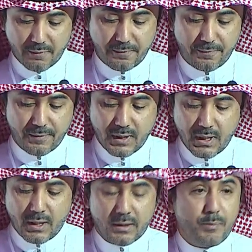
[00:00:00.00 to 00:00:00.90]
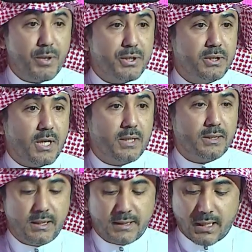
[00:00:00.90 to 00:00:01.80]
The patient at least has to
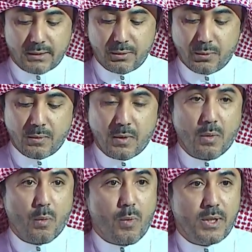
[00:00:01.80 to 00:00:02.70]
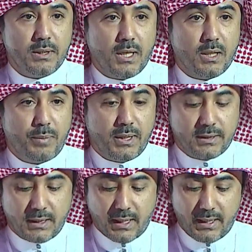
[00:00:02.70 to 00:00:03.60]
do 1 Lp(a)
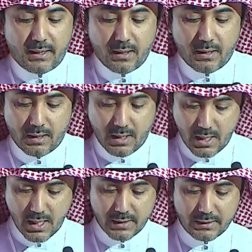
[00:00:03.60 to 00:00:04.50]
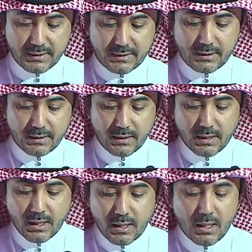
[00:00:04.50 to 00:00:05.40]
test.
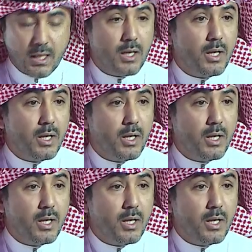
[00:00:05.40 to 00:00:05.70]
Imaging will